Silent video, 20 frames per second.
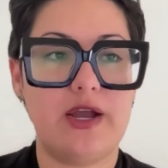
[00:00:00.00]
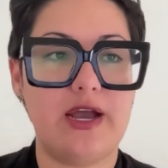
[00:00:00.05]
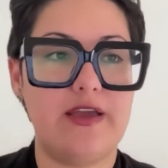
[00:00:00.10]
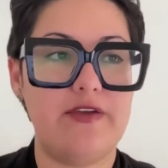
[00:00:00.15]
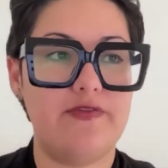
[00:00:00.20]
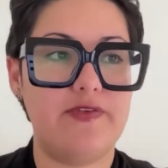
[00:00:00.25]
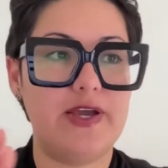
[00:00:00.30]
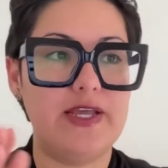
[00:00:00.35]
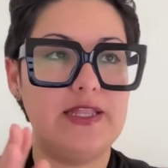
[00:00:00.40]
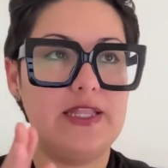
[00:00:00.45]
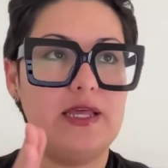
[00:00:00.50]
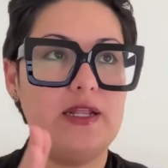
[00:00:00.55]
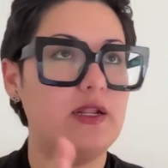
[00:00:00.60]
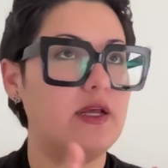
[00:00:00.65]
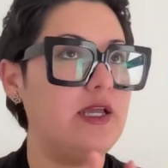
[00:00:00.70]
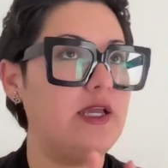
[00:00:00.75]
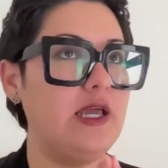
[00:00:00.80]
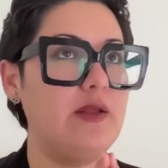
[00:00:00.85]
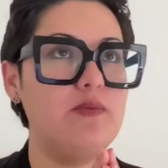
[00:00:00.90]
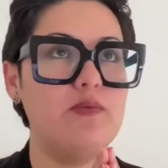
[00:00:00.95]
I find that,
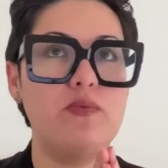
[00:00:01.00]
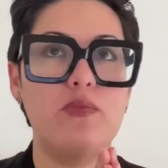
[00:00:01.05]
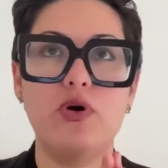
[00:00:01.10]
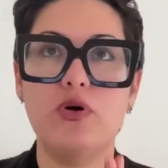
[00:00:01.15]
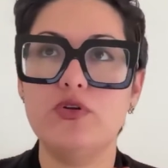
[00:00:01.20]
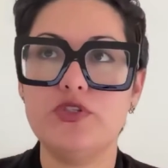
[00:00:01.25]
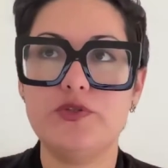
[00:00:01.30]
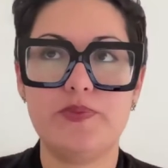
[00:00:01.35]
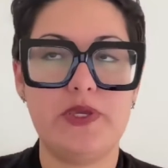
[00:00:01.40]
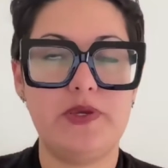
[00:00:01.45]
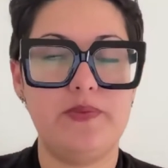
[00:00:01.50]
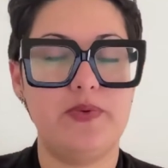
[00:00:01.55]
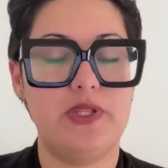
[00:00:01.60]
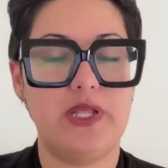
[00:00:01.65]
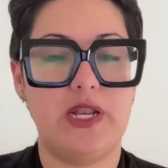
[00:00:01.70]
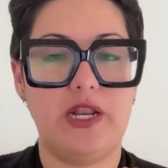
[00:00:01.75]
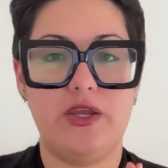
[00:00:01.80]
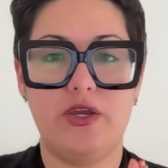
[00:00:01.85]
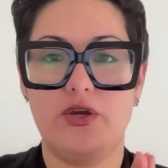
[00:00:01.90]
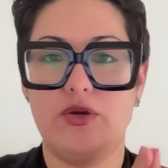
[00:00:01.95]
again, most people
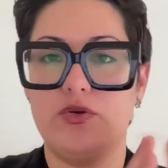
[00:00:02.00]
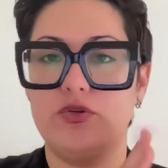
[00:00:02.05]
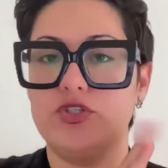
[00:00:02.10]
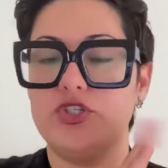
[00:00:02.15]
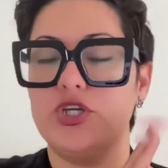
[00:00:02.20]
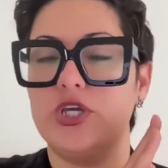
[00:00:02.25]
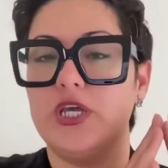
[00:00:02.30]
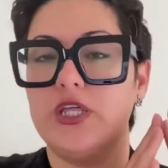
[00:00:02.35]
that I coach,